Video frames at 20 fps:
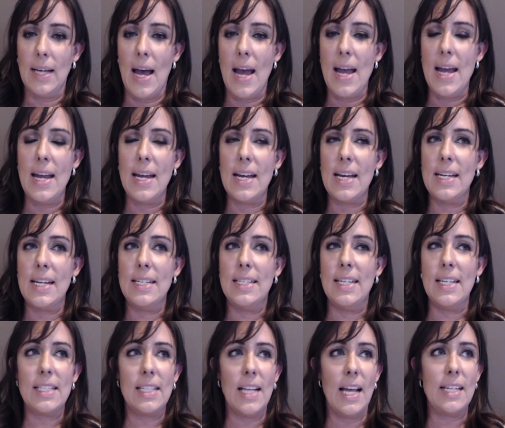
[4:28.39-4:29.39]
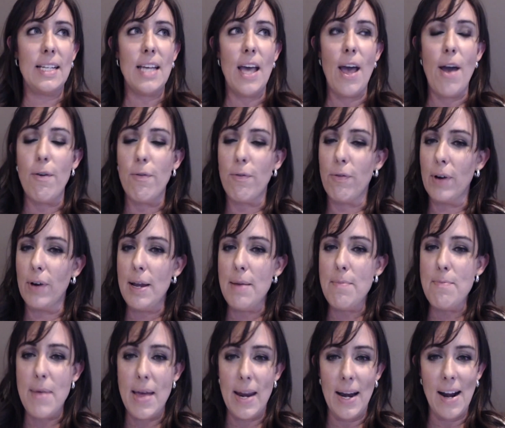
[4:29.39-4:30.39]
I disliked every
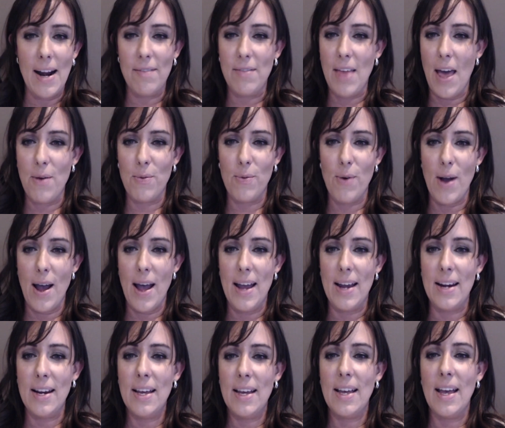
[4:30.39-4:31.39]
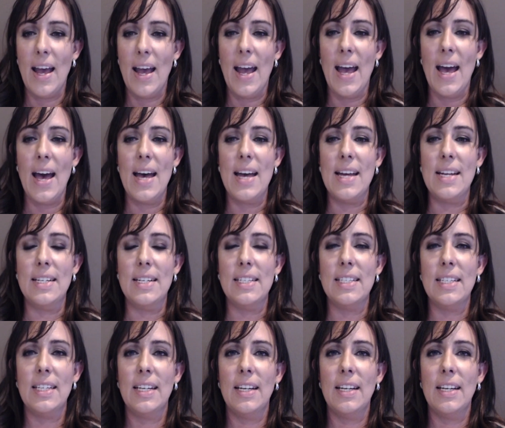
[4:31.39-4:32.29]
minute of that ride, and